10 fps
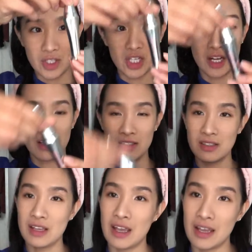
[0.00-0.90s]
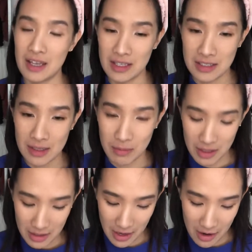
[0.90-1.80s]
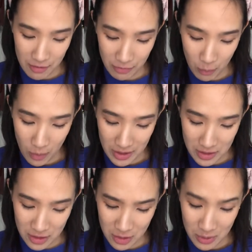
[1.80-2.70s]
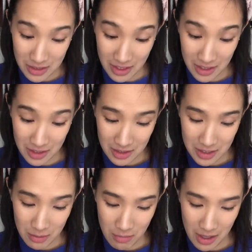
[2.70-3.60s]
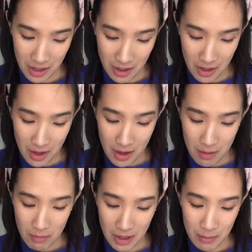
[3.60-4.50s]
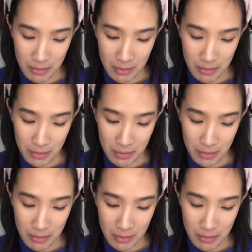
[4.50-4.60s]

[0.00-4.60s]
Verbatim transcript: gels and something that I've wanted to do is like to make my